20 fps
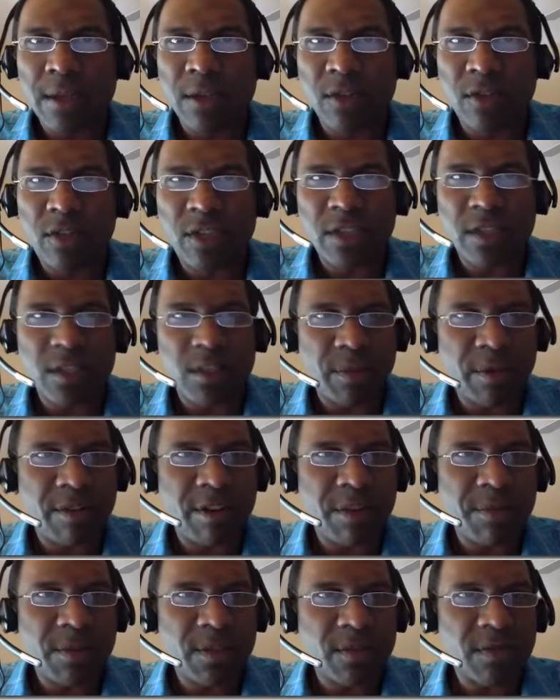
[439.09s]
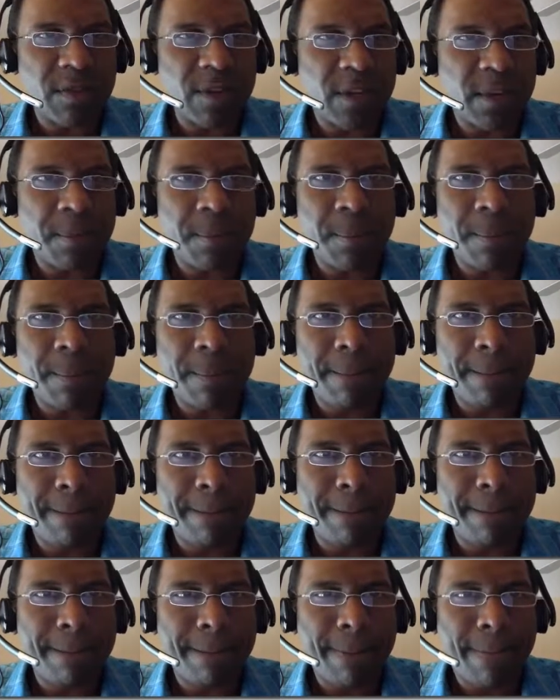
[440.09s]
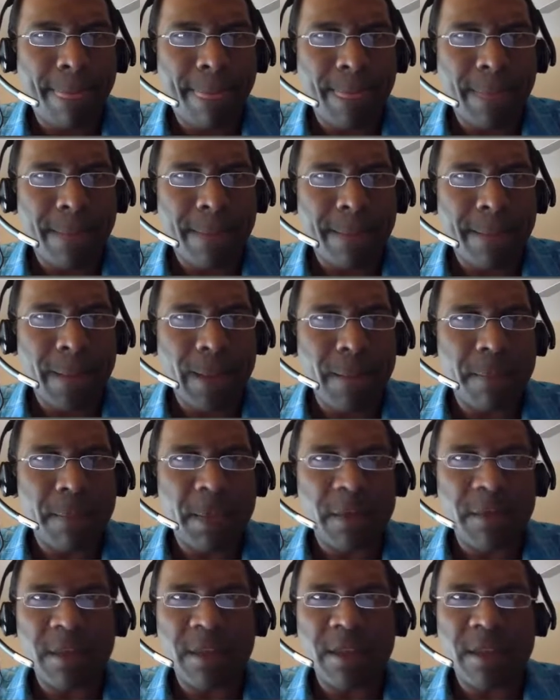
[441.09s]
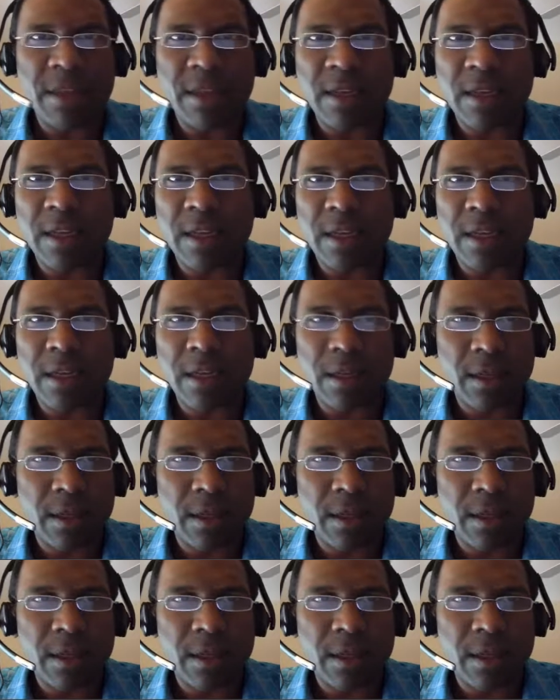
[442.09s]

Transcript: gist that we grabbed this from, and maybe